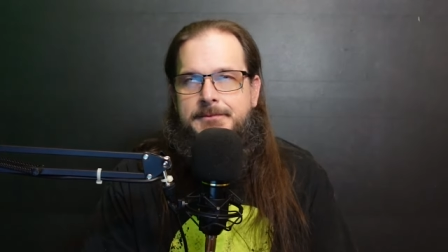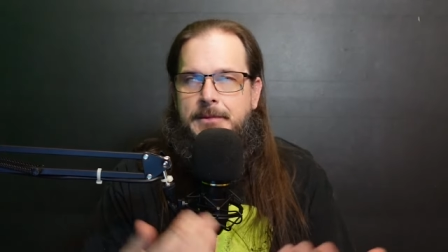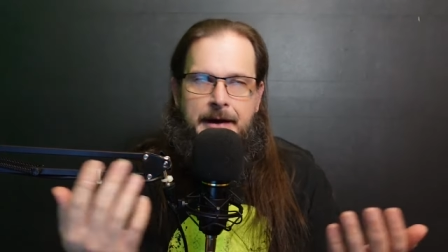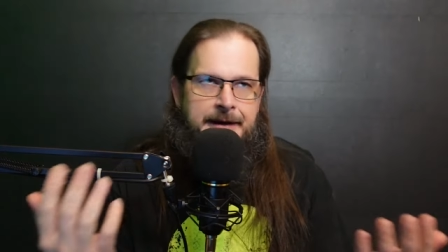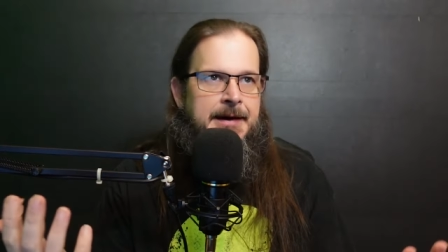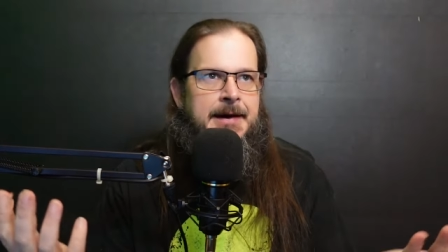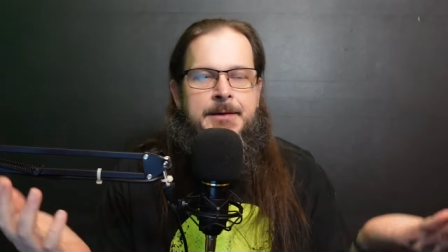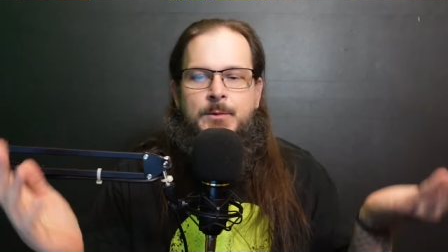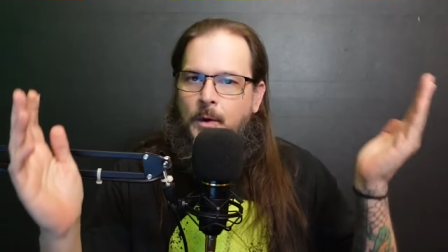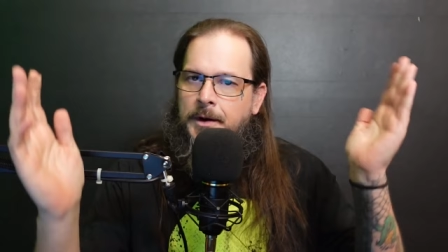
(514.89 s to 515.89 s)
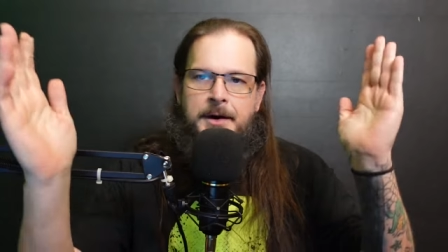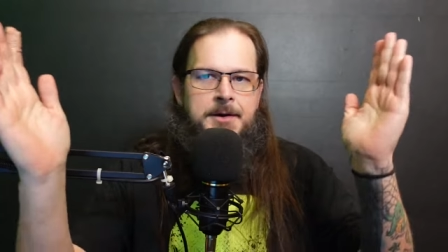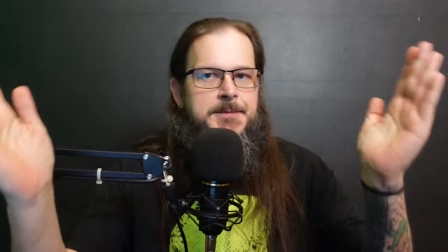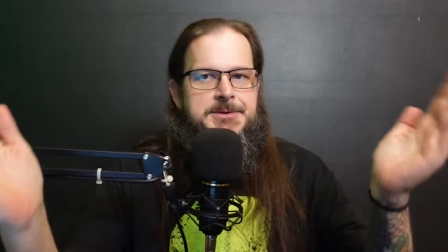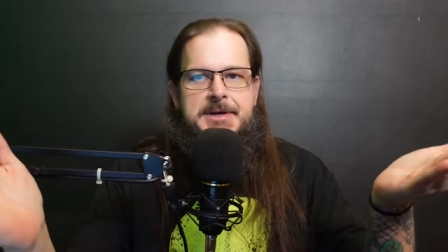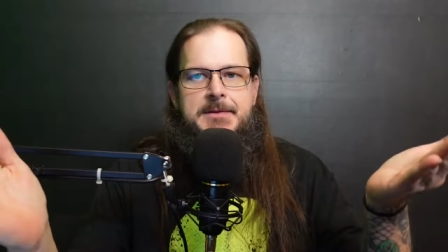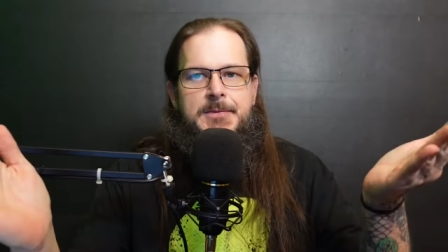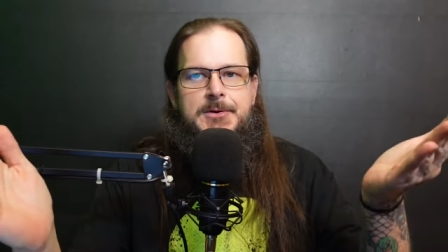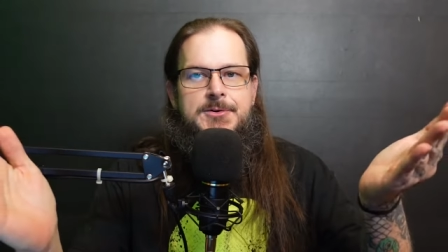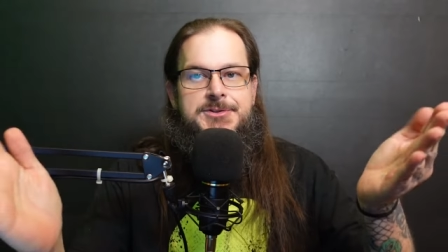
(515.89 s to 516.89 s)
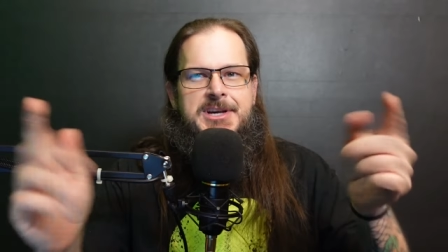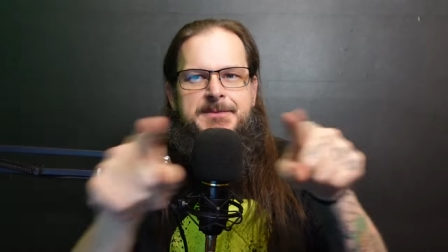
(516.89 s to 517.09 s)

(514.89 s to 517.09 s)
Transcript: again, 100% bullshit